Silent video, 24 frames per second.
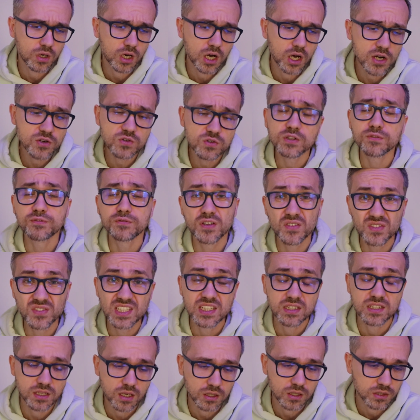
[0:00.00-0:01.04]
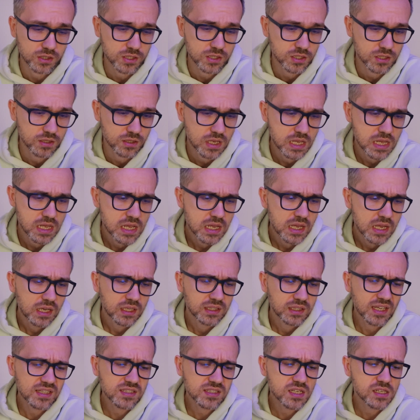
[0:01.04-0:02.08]

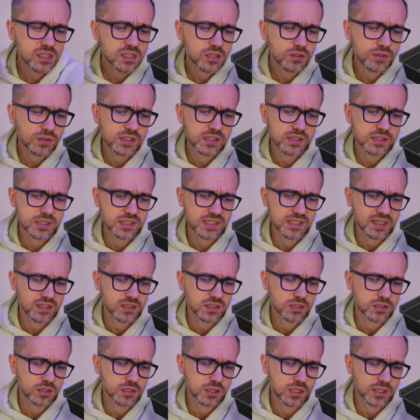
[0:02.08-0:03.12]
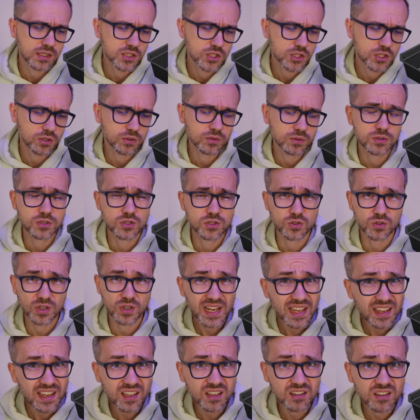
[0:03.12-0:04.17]
$115. Then they include in the center console
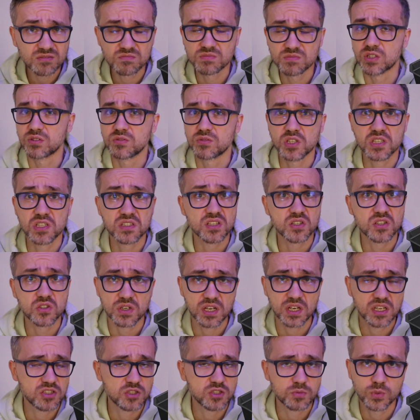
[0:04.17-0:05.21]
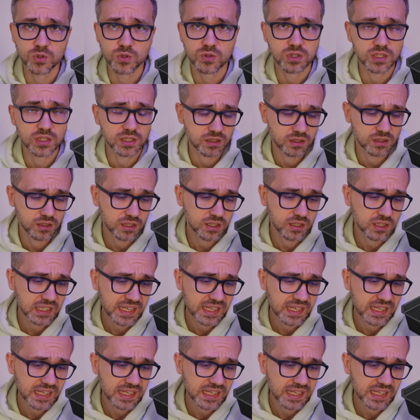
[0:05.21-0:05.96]
tray, so just a tray to put like little